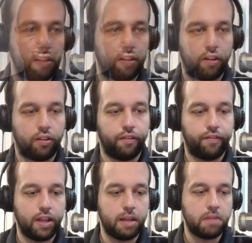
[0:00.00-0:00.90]
Hall of
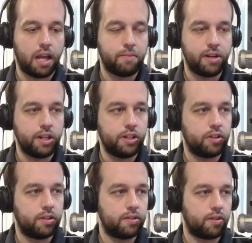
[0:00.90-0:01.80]
Fame
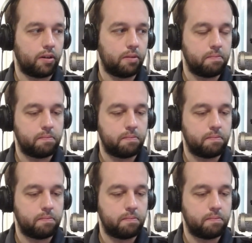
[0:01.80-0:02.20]
nominations are